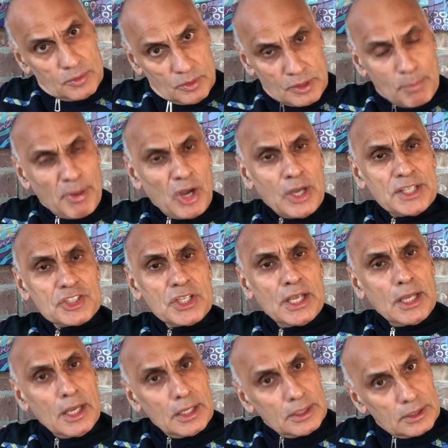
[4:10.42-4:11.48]
the
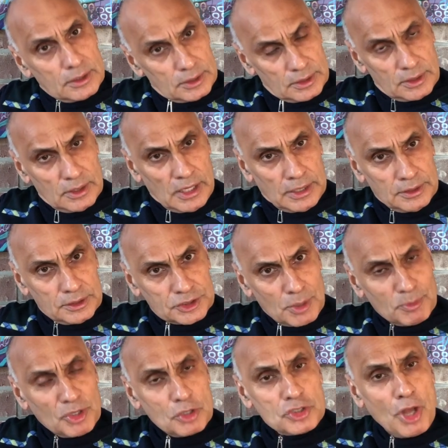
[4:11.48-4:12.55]
biasing and some
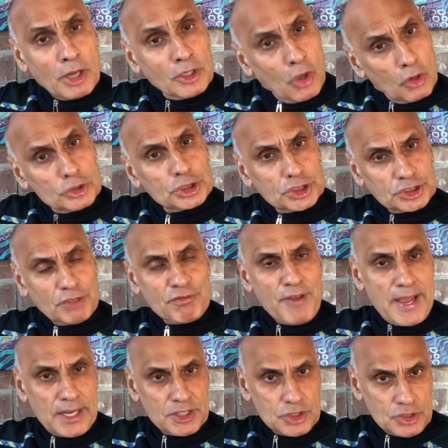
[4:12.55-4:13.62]
of those unconscious
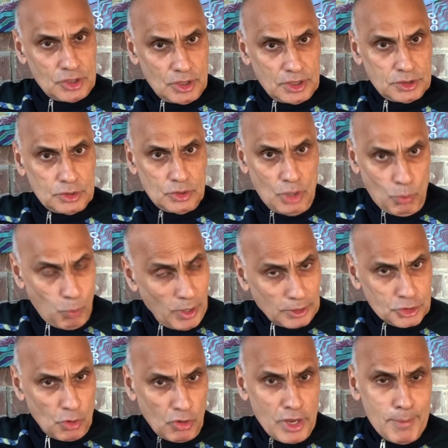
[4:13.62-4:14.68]
effects that are well
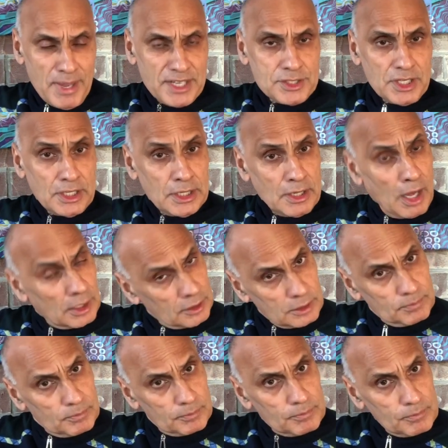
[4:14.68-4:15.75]
documented in other
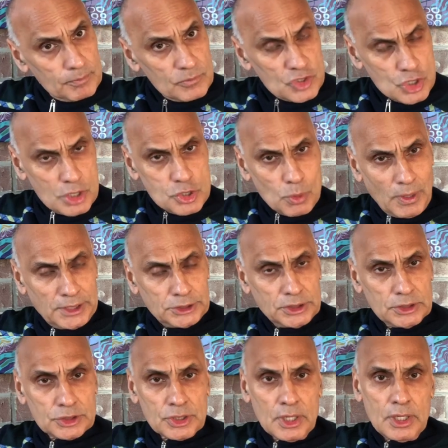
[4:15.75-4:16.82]

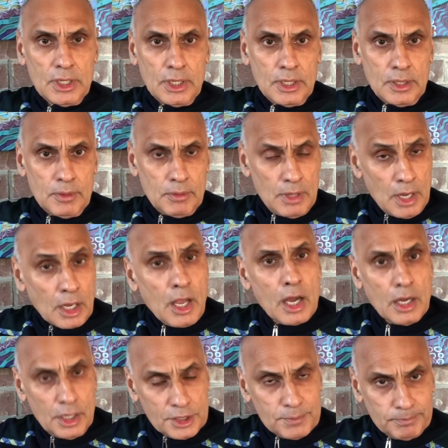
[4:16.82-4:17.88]
situations
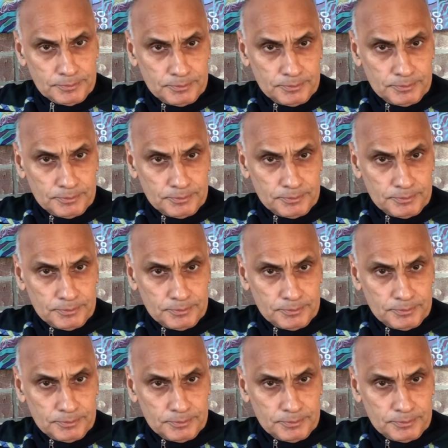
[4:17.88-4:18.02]
occurred.